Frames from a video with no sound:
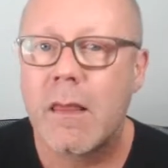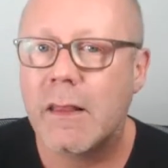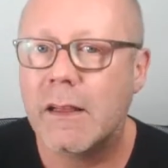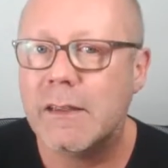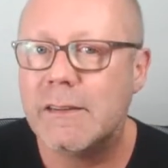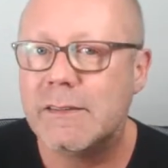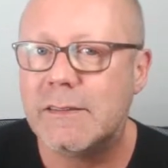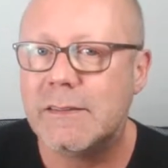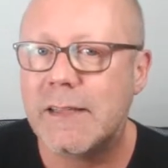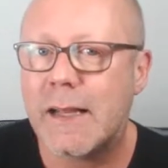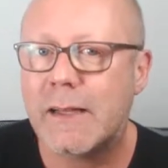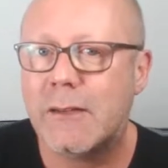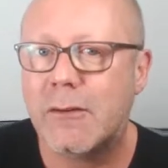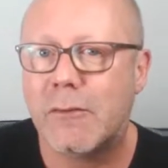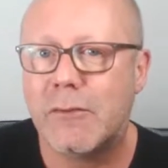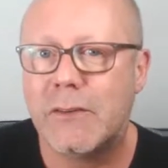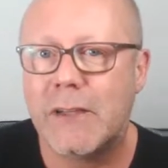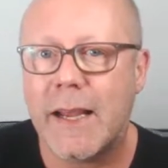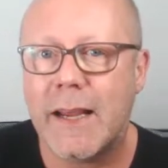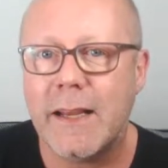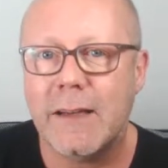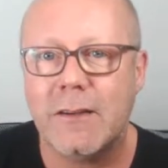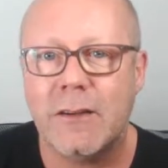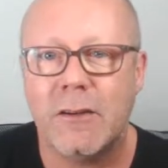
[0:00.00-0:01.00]
This set
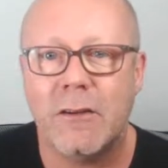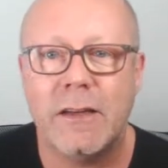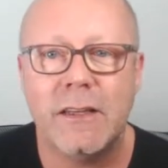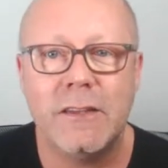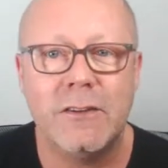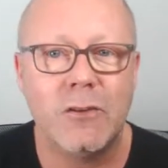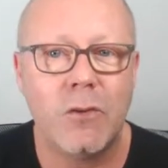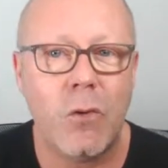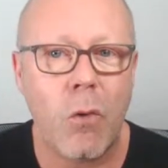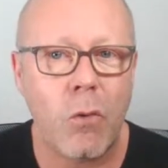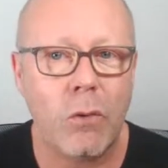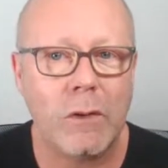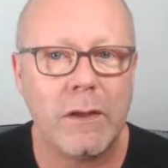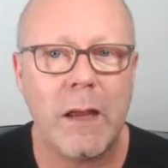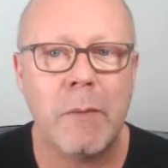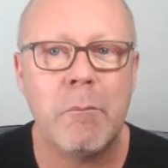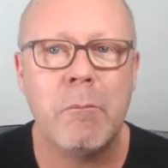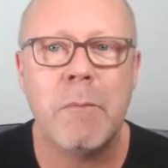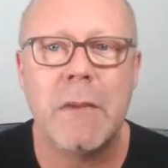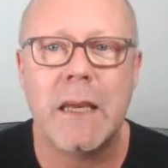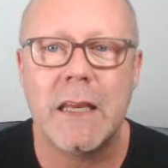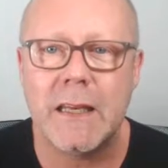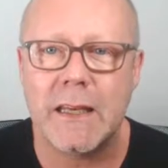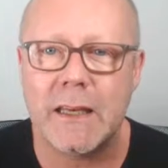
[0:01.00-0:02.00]
of data is called a
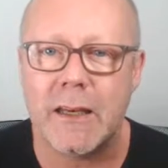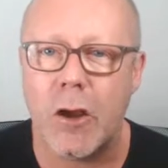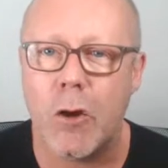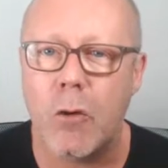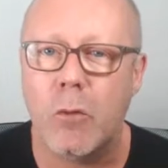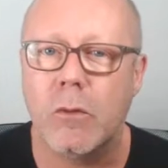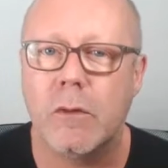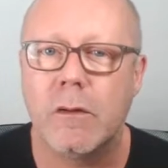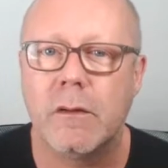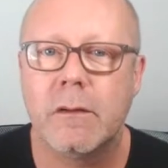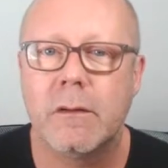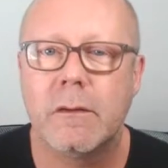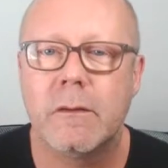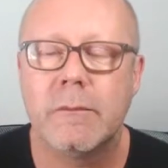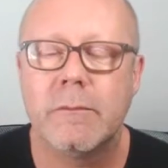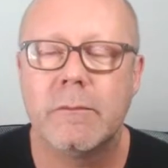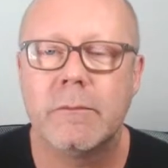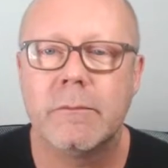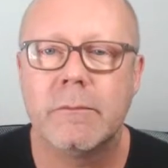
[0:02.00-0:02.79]
MIDI note.